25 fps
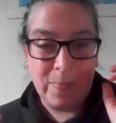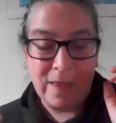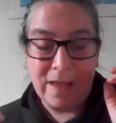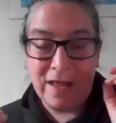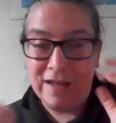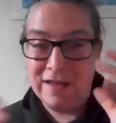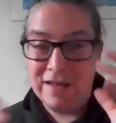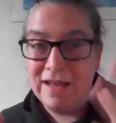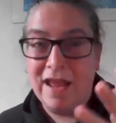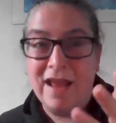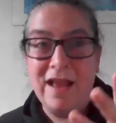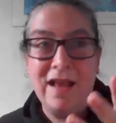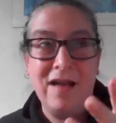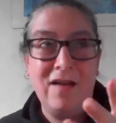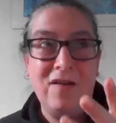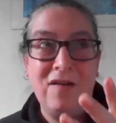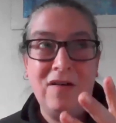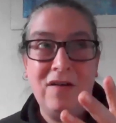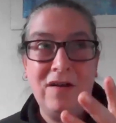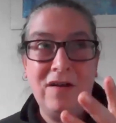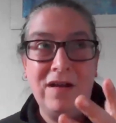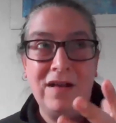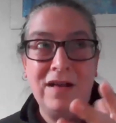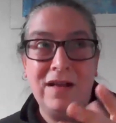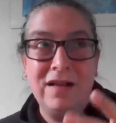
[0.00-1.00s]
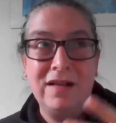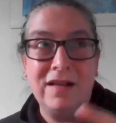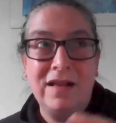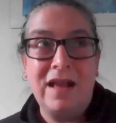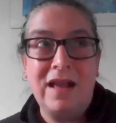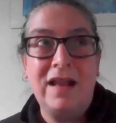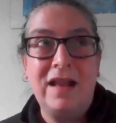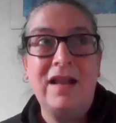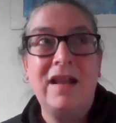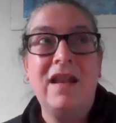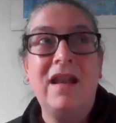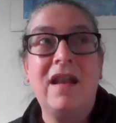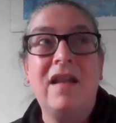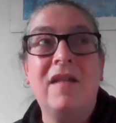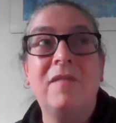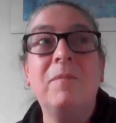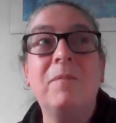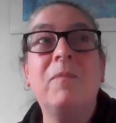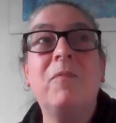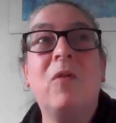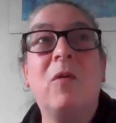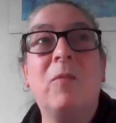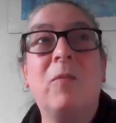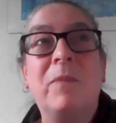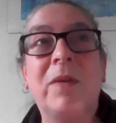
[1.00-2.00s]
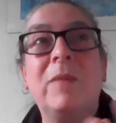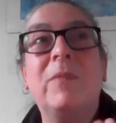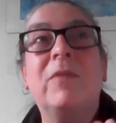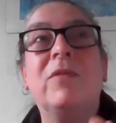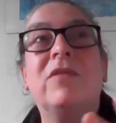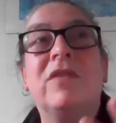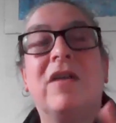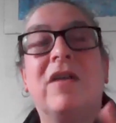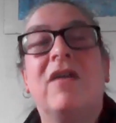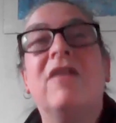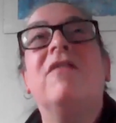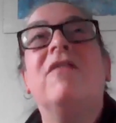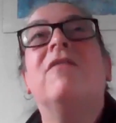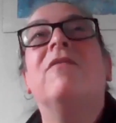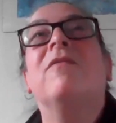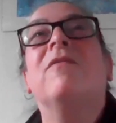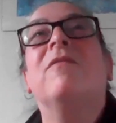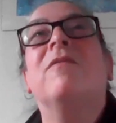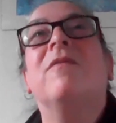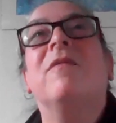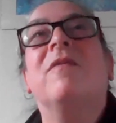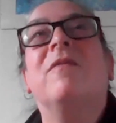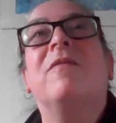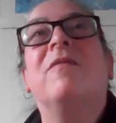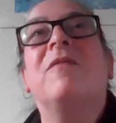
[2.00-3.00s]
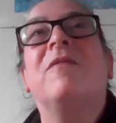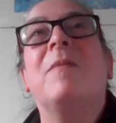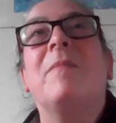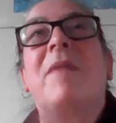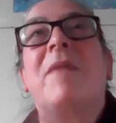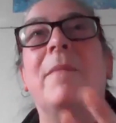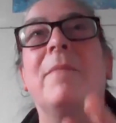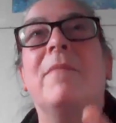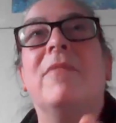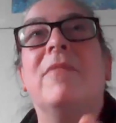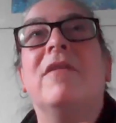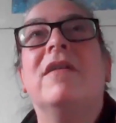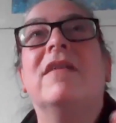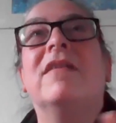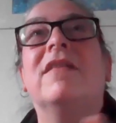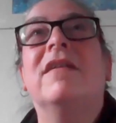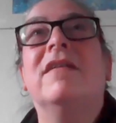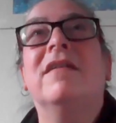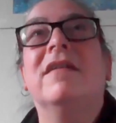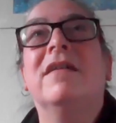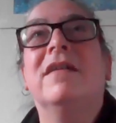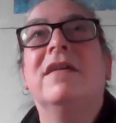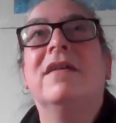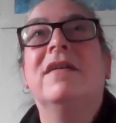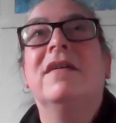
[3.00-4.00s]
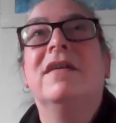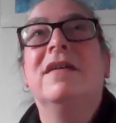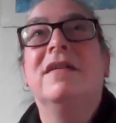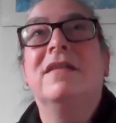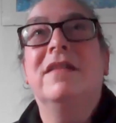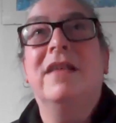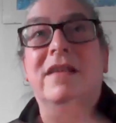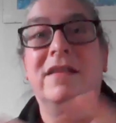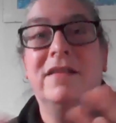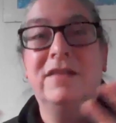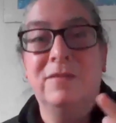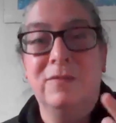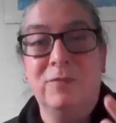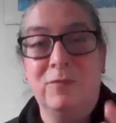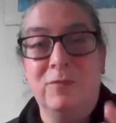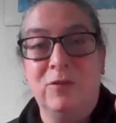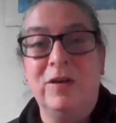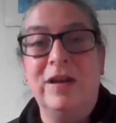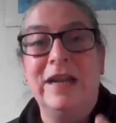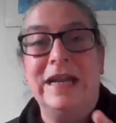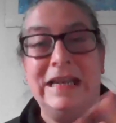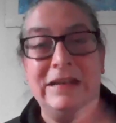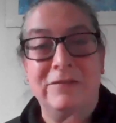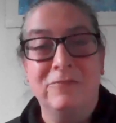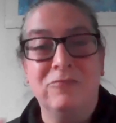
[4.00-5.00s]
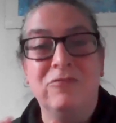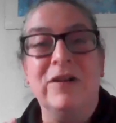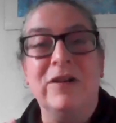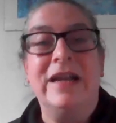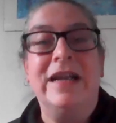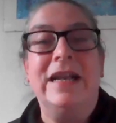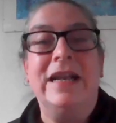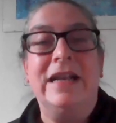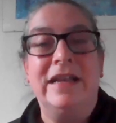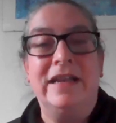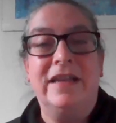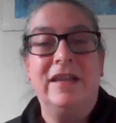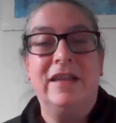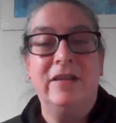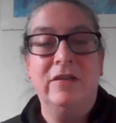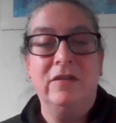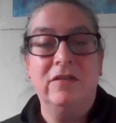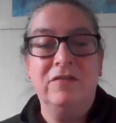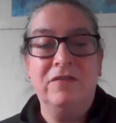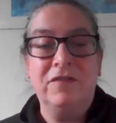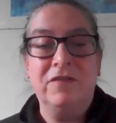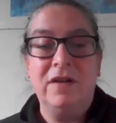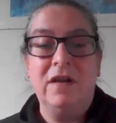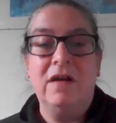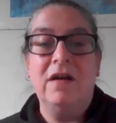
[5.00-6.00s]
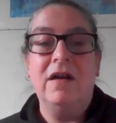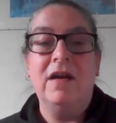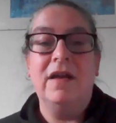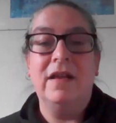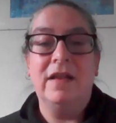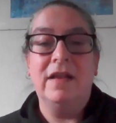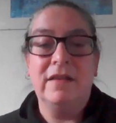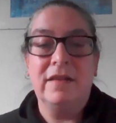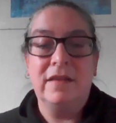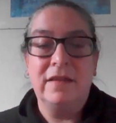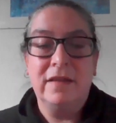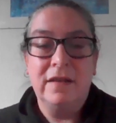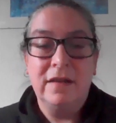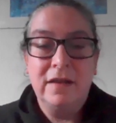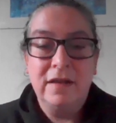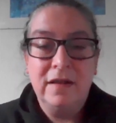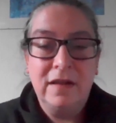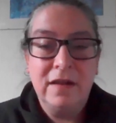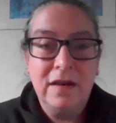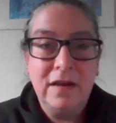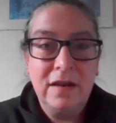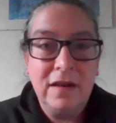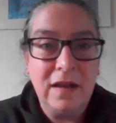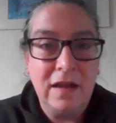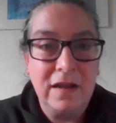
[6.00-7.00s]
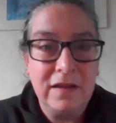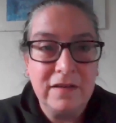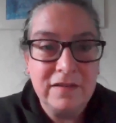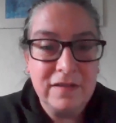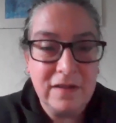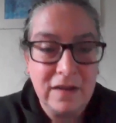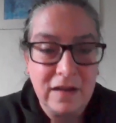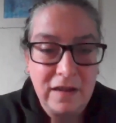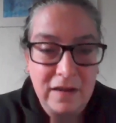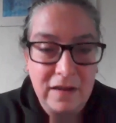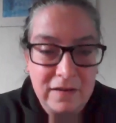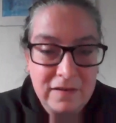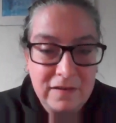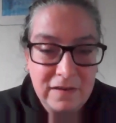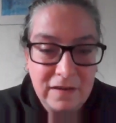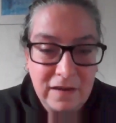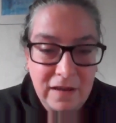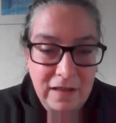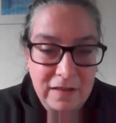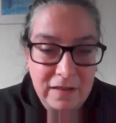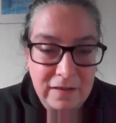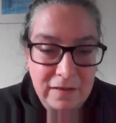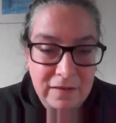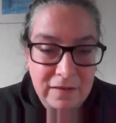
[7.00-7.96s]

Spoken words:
And they are, I don't know what people don't remember is that there's some really, really cute flies. Like, shall I share the